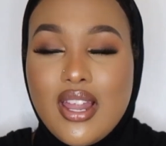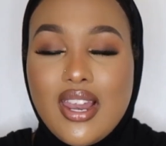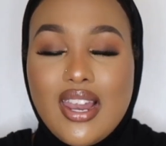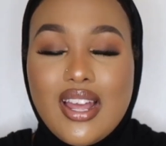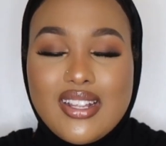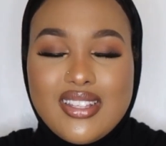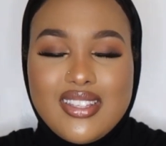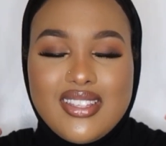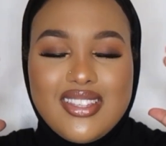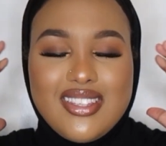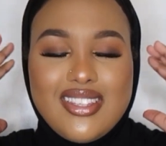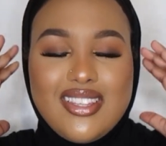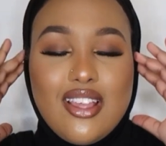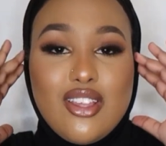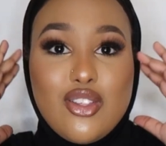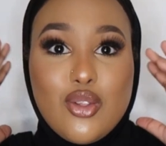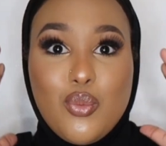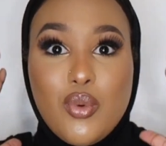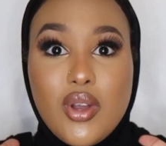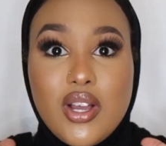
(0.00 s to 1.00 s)
Like,
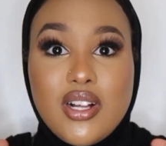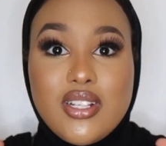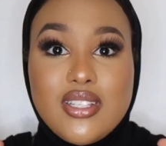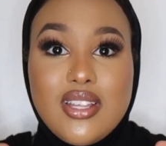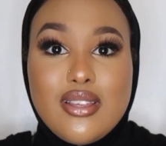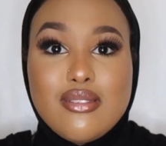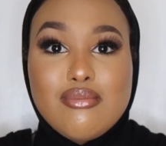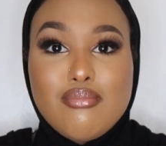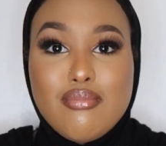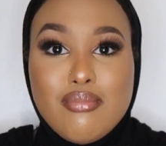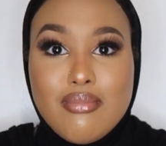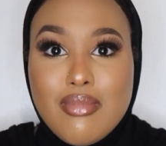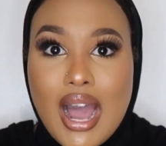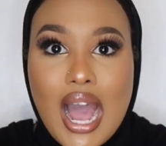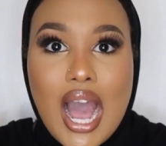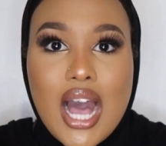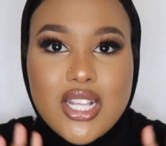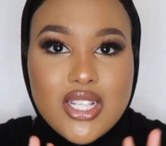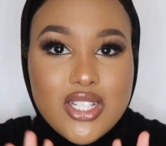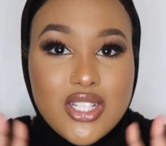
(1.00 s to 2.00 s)
this world is
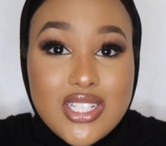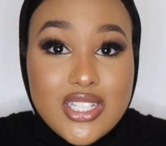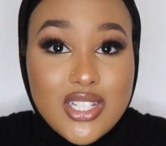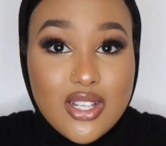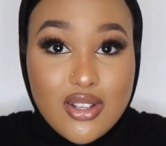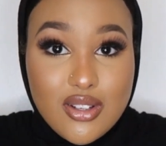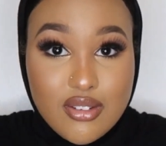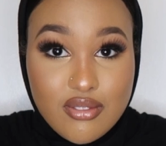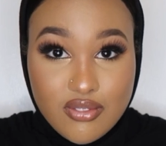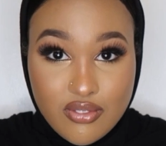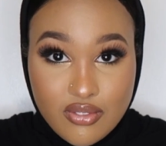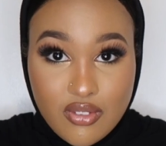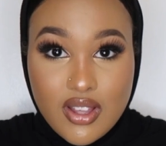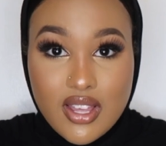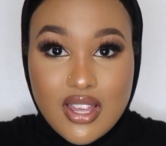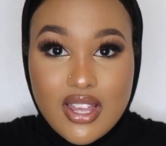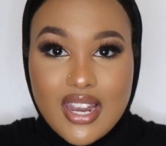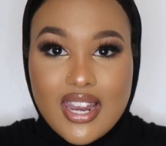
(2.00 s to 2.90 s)
massive.